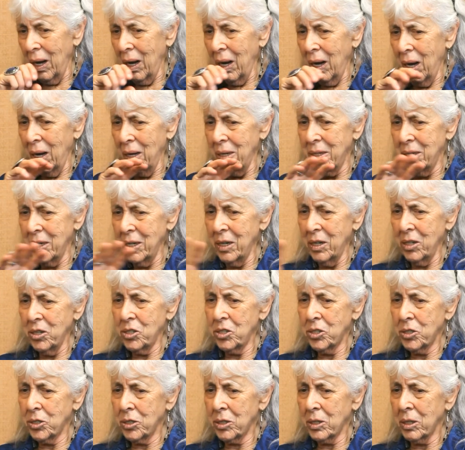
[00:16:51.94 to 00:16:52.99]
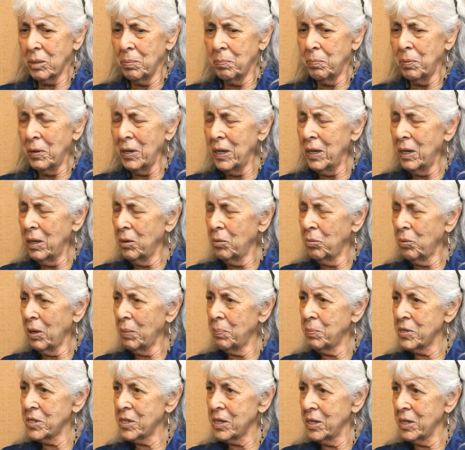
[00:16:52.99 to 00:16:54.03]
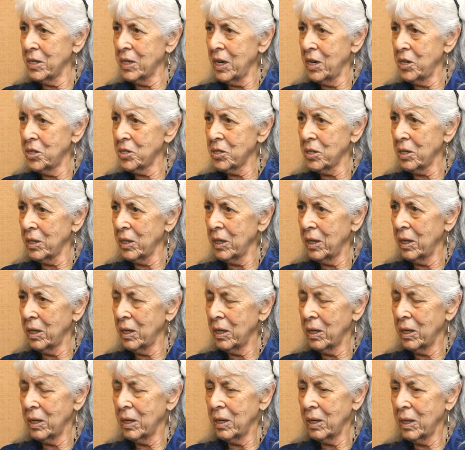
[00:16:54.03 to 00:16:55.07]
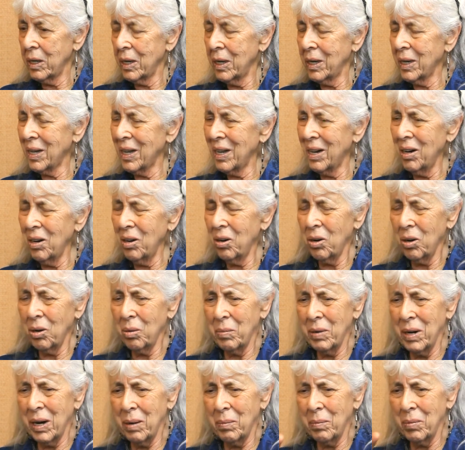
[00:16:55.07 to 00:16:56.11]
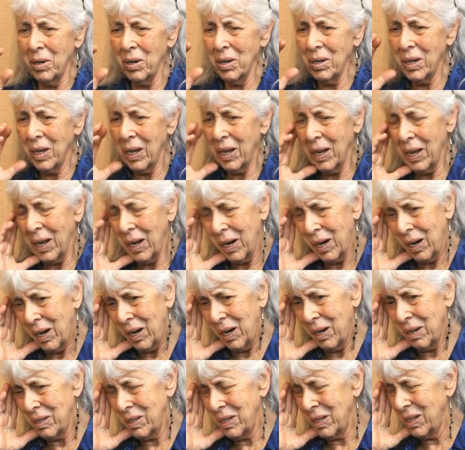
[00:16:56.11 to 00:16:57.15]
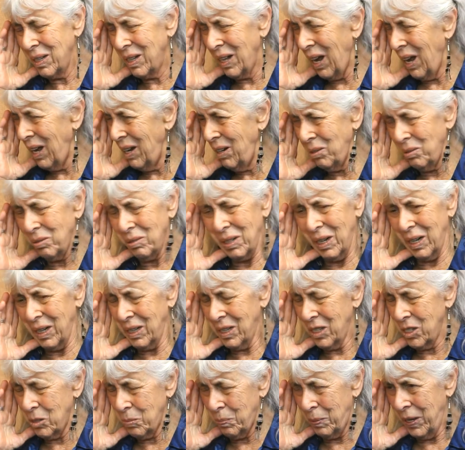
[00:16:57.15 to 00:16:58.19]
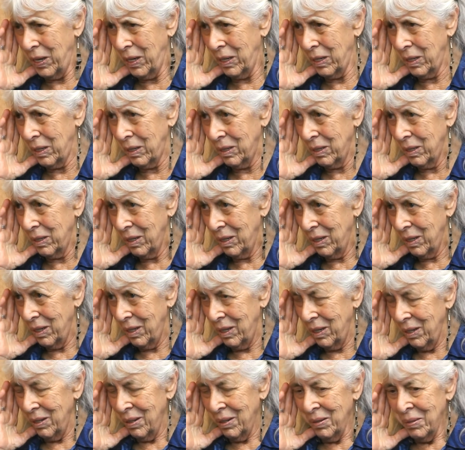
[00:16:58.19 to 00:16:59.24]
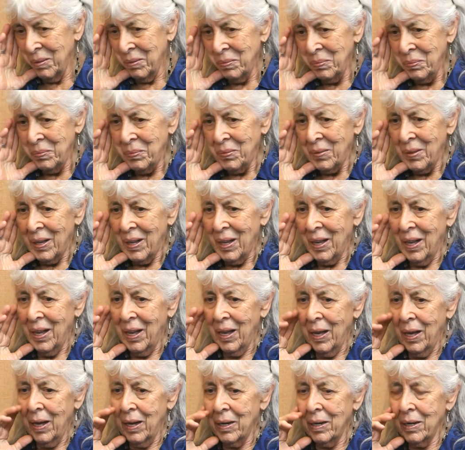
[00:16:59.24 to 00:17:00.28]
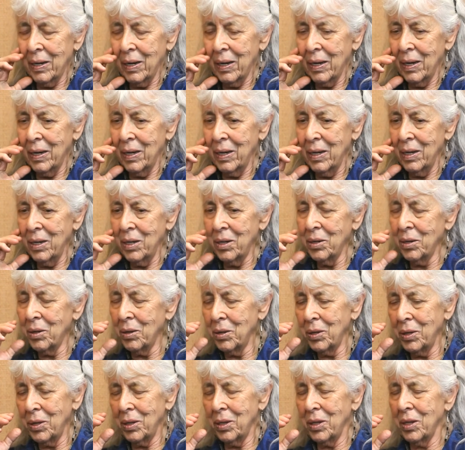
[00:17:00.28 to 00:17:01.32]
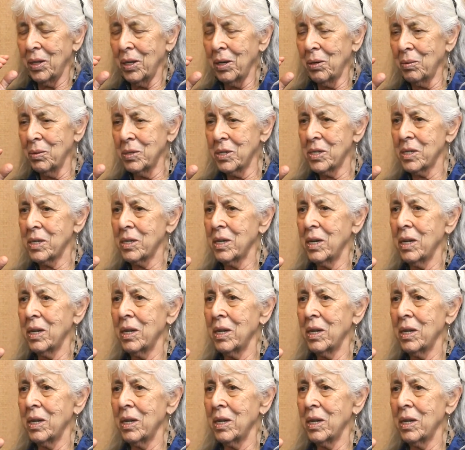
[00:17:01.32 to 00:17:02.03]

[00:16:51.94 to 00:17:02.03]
I did it completely representationally. I get it home and I'm looking at it and I think, I don't like this painting. And, you know, there was